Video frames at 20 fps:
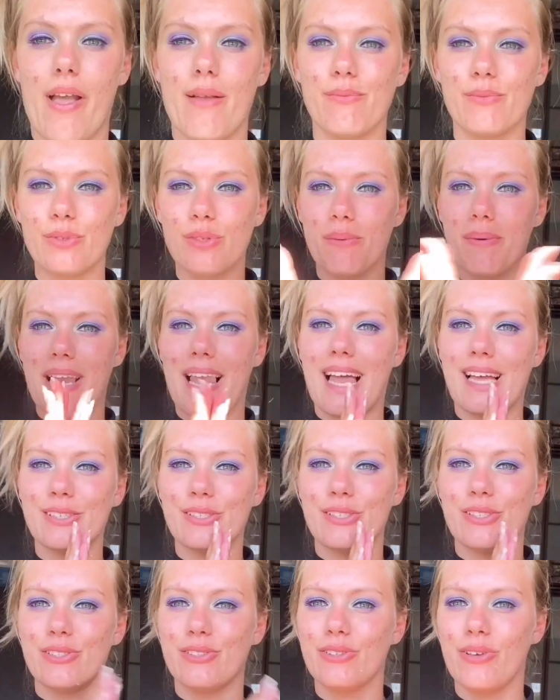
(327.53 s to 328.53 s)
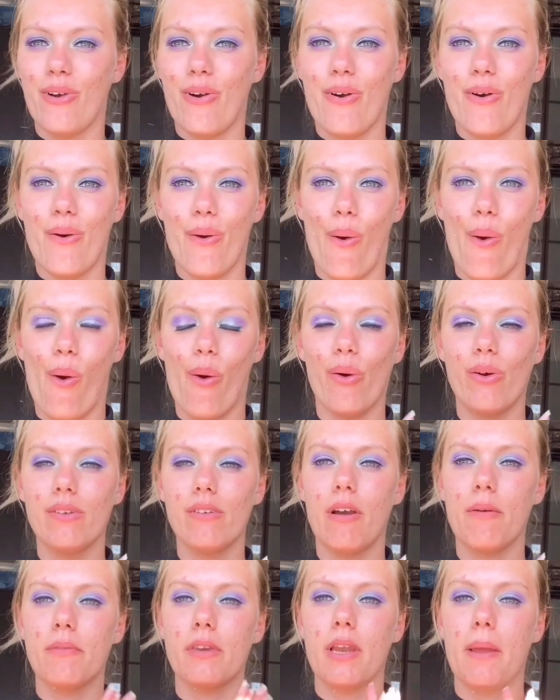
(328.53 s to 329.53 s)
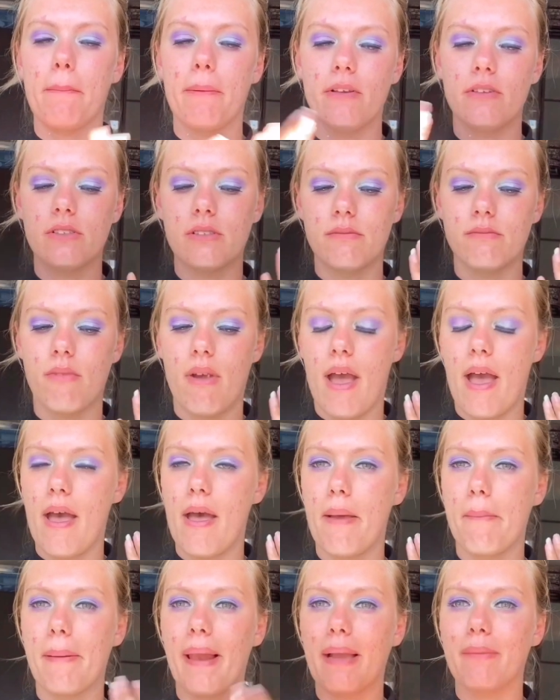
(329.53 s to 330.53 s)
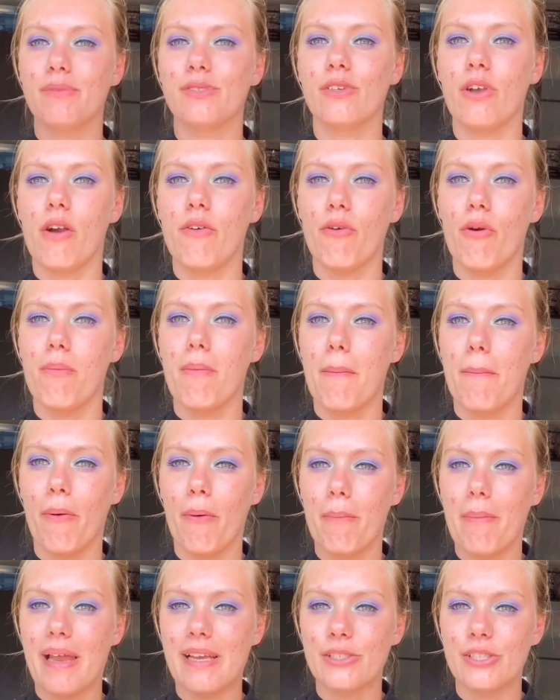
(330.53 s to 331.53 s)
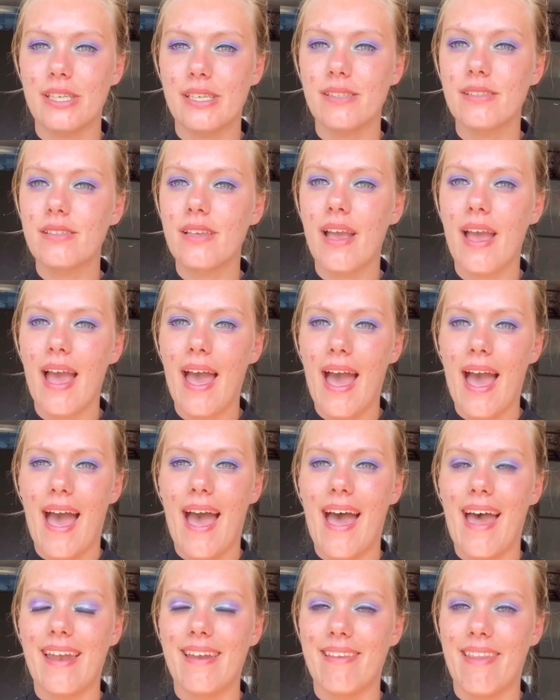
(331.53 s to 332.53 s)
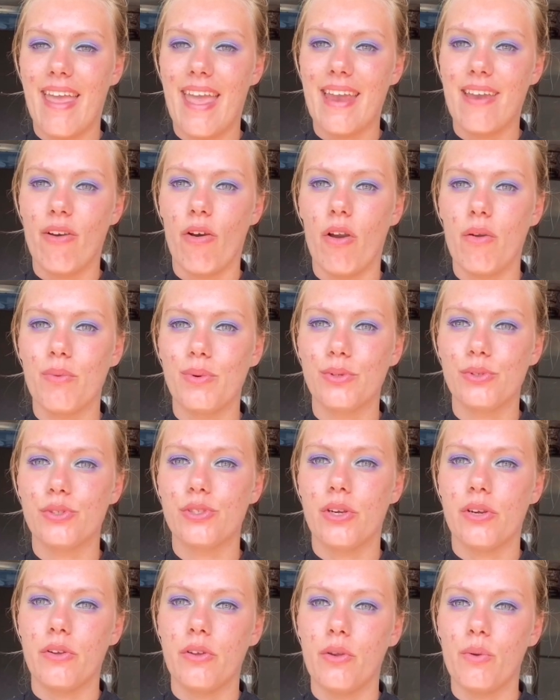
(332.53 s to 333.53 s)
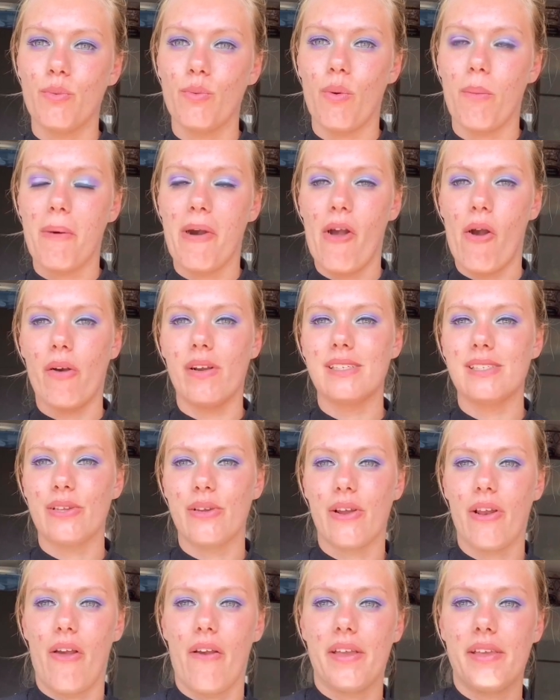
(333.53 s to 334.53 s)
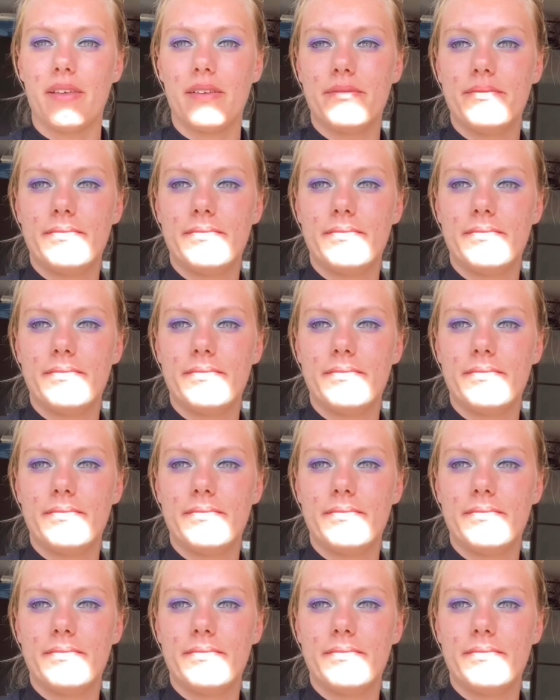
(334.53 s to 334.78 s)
So my lashes are on. I'm going to put some black mascara on my bottom lashes, and then I will show you what my eyes look like.